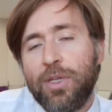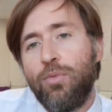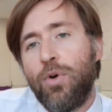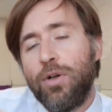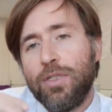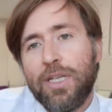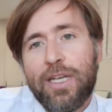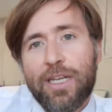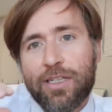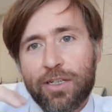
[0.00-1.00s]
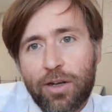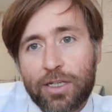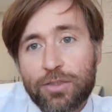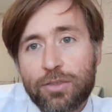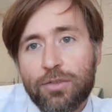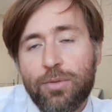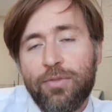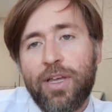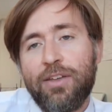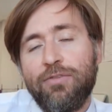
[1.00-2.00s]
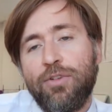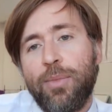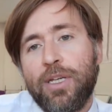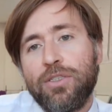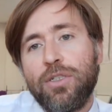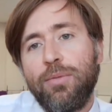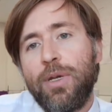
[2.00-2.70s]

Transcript: What can I do with that information?